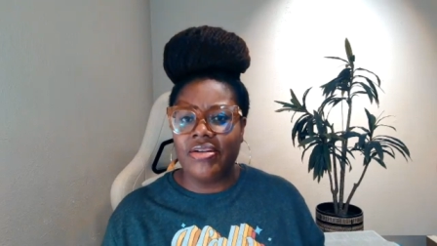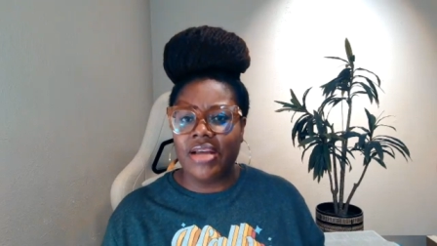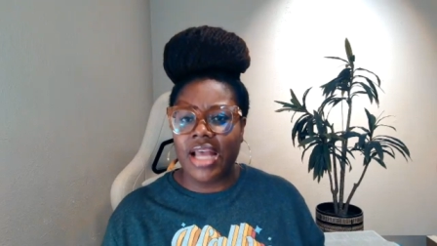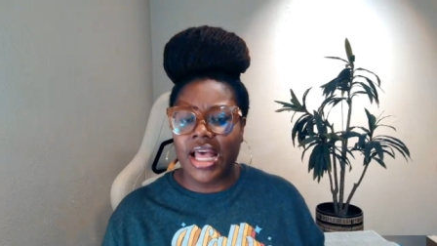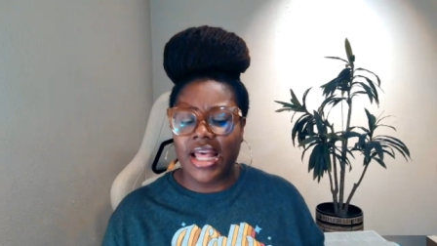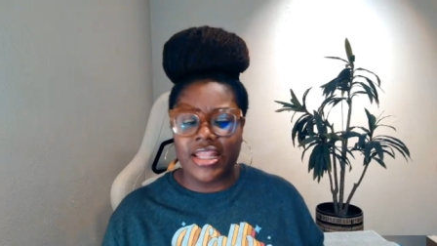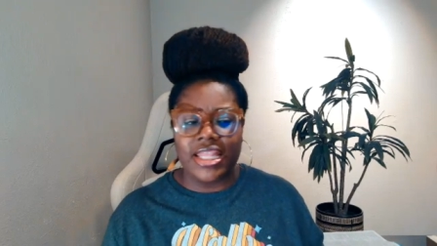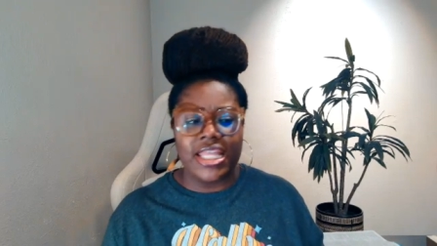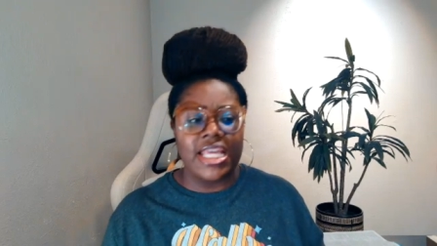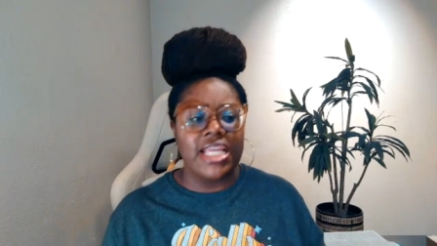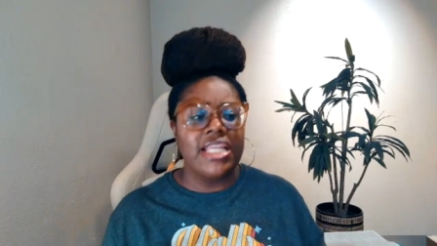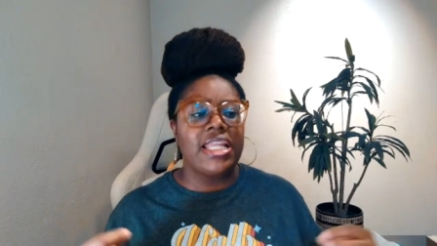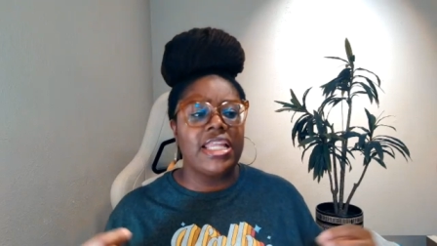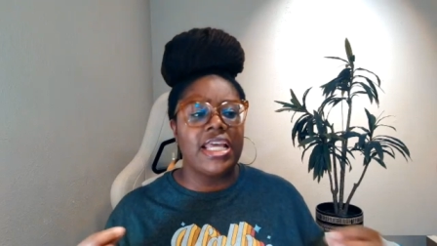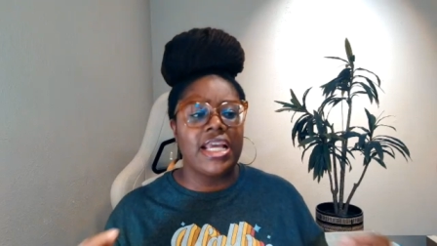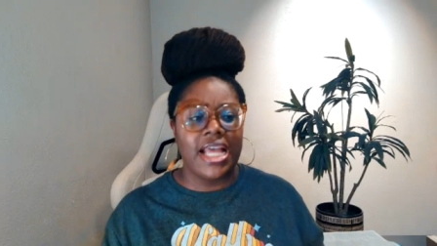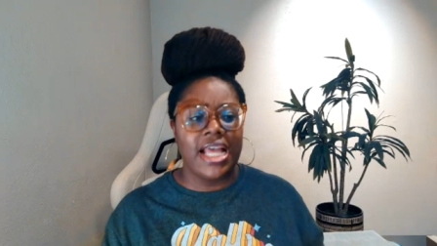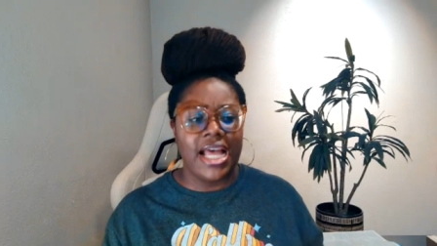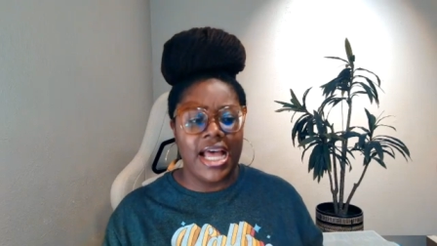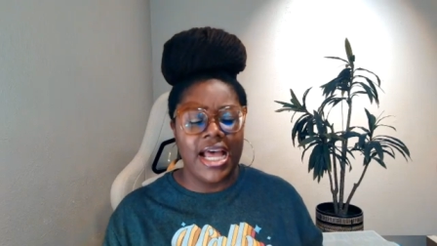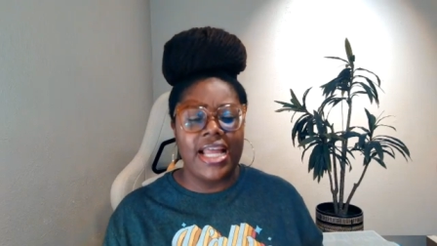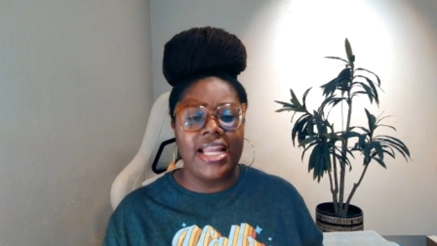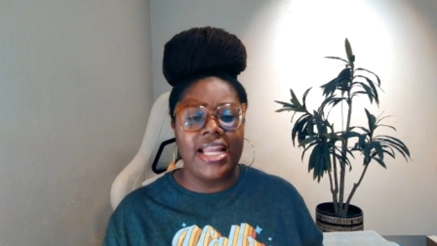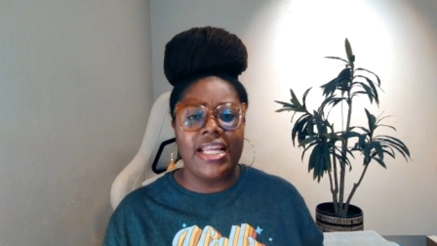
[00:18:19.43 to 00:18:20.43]
I think that
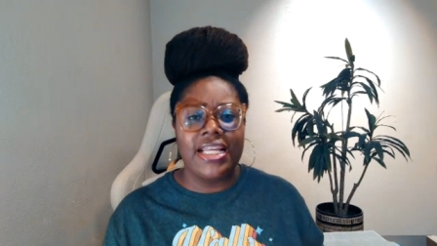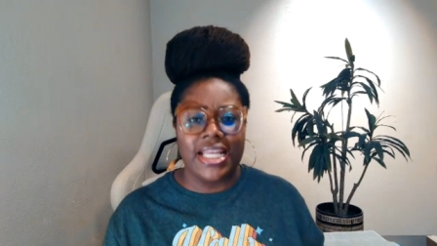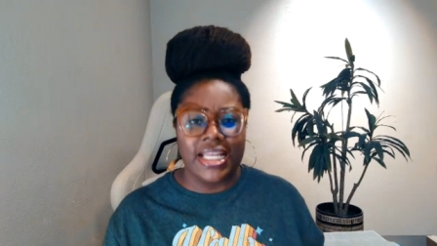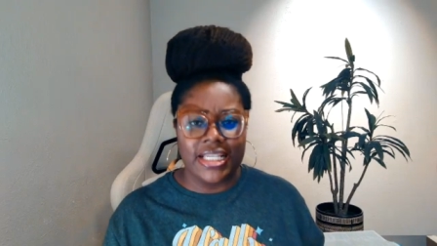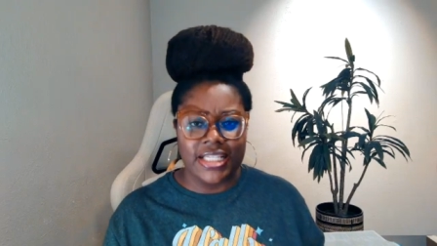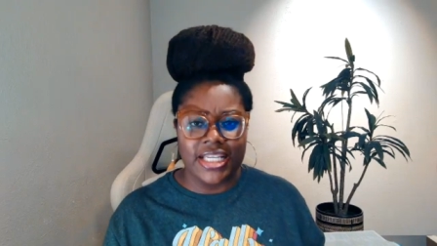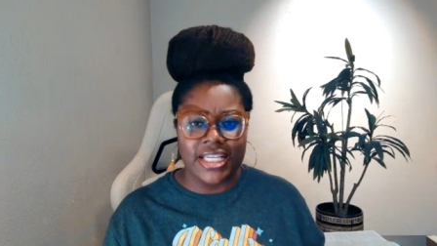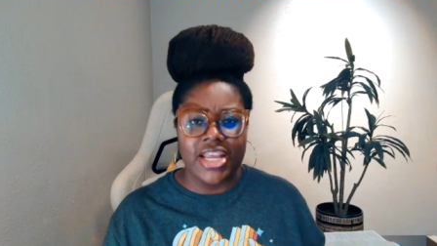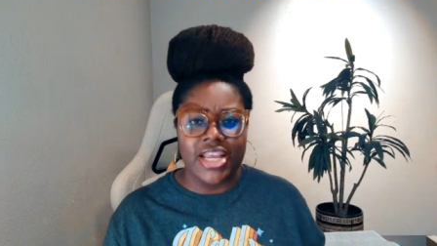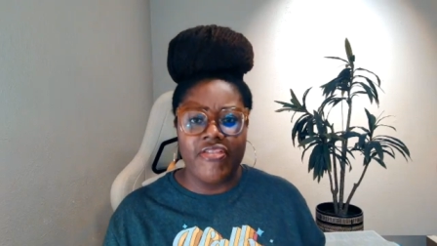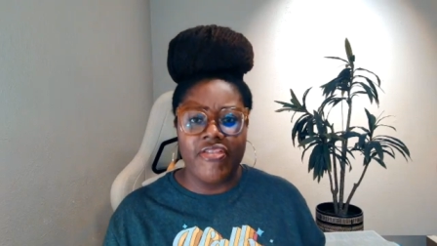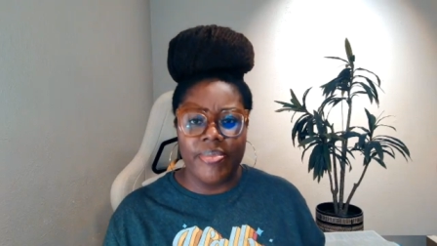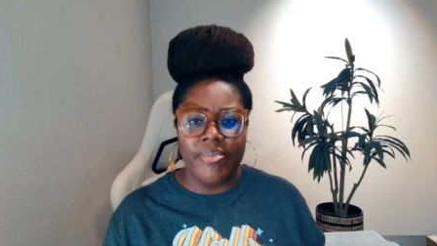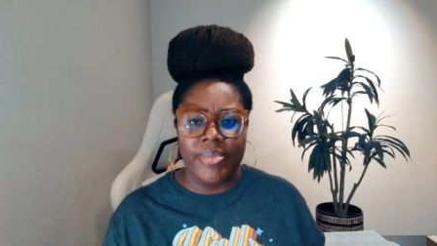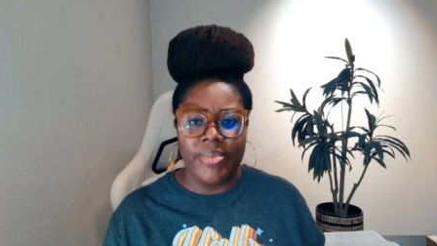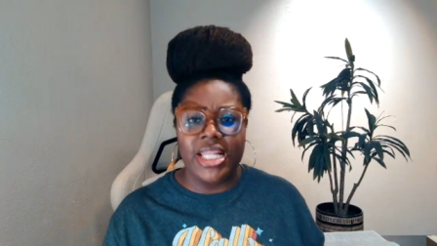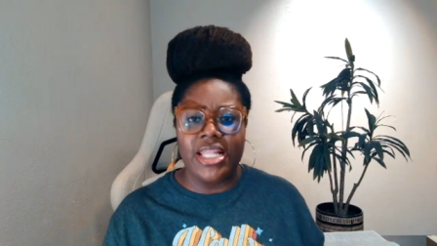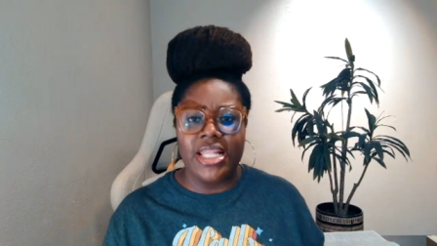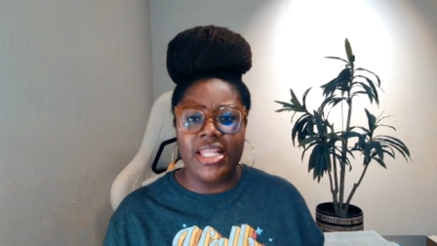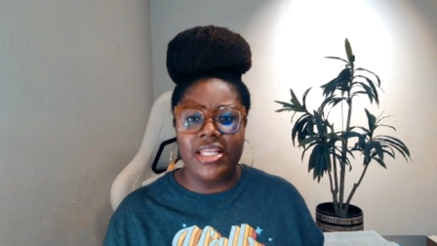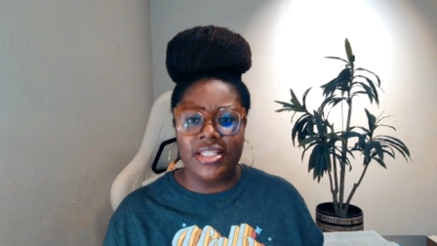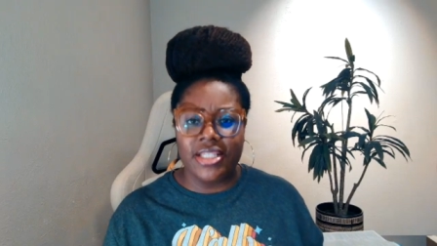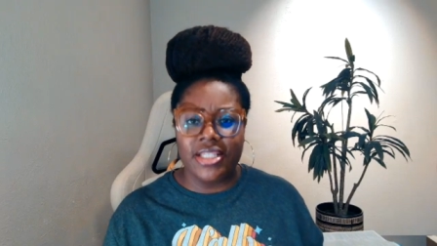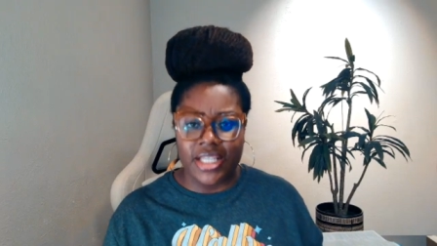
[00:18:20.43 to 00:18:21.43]
God has given me
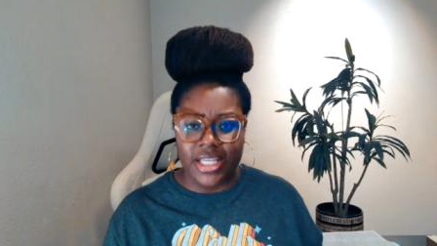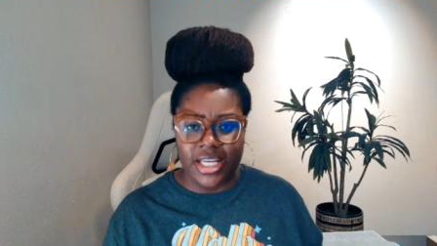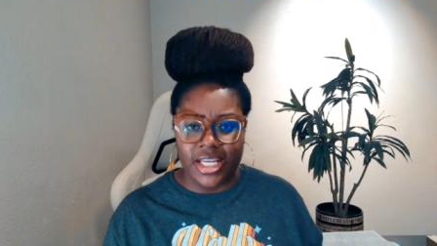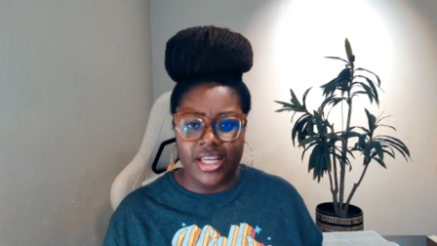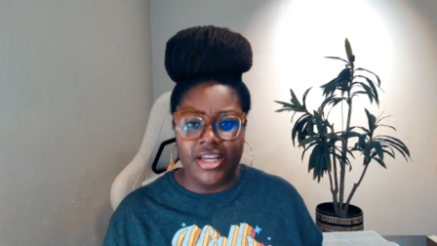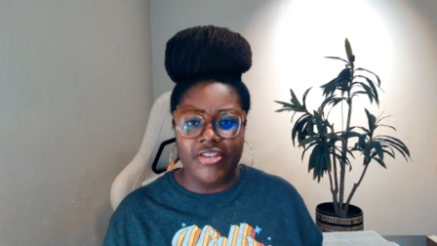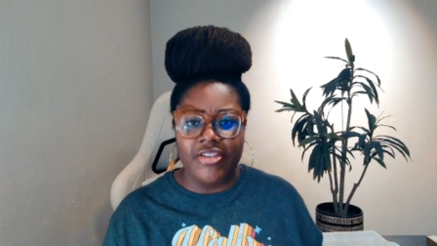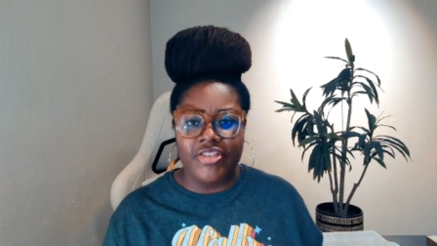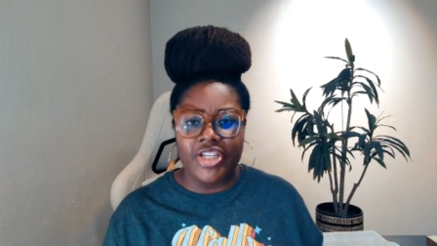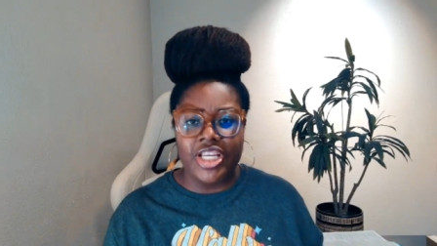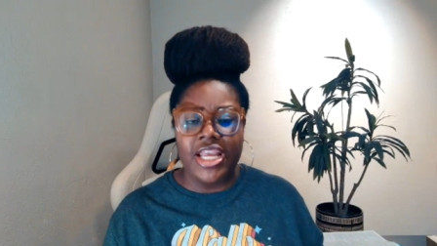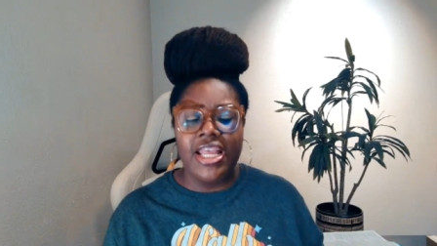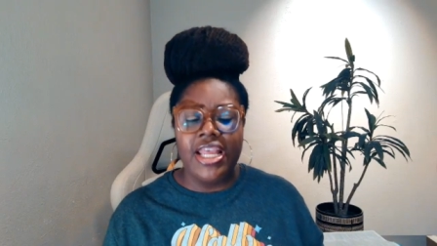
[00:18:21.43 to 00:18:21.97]
this gift.